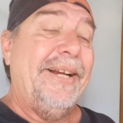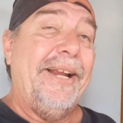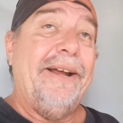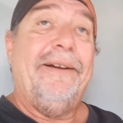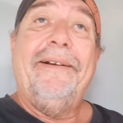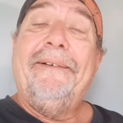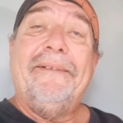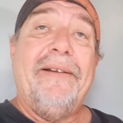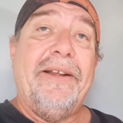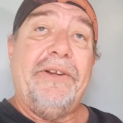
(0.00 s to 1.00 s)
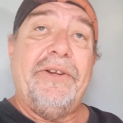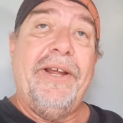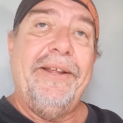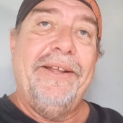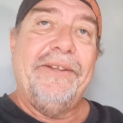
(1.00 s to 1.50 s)
Now,
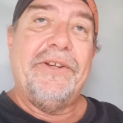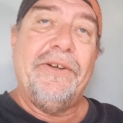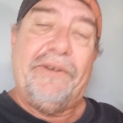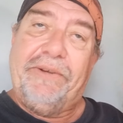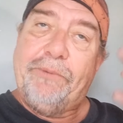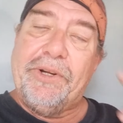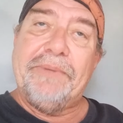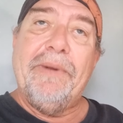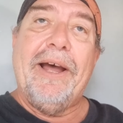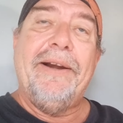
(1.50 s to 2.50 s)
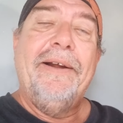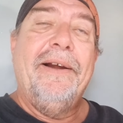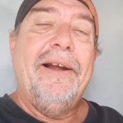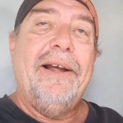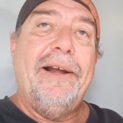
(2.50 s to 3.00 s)
she's pretty smart.
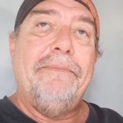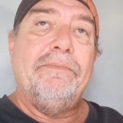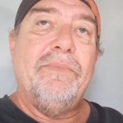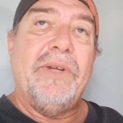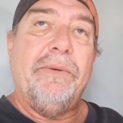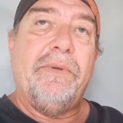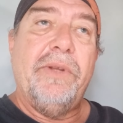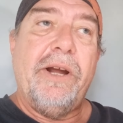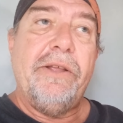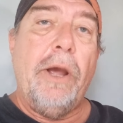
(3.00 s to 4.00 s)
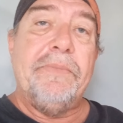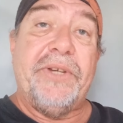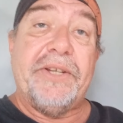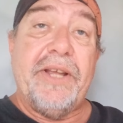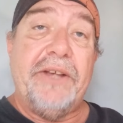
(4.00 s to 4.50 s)
They only open
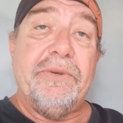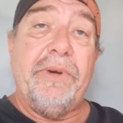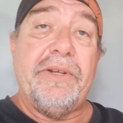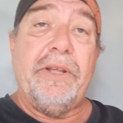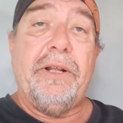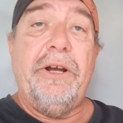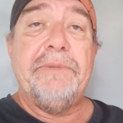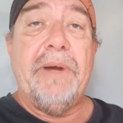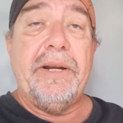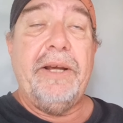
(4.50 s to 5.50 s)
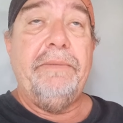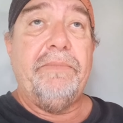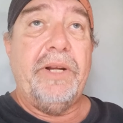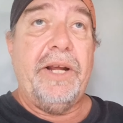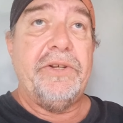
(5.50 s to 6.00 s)
6 days a week, so they close Monday.
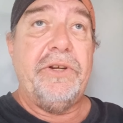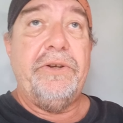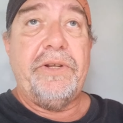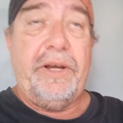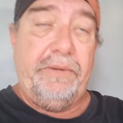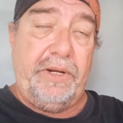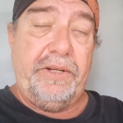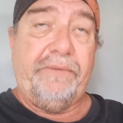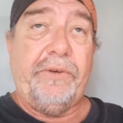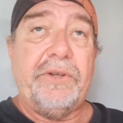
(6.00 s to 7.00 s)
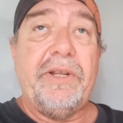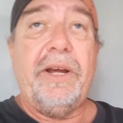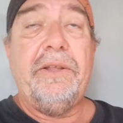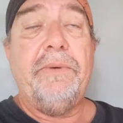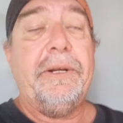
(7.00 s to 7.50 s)
Today's Tuesday, so it's the first
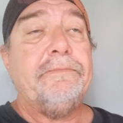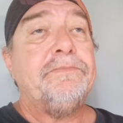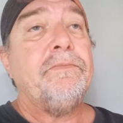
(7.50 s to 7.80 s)
day of the week.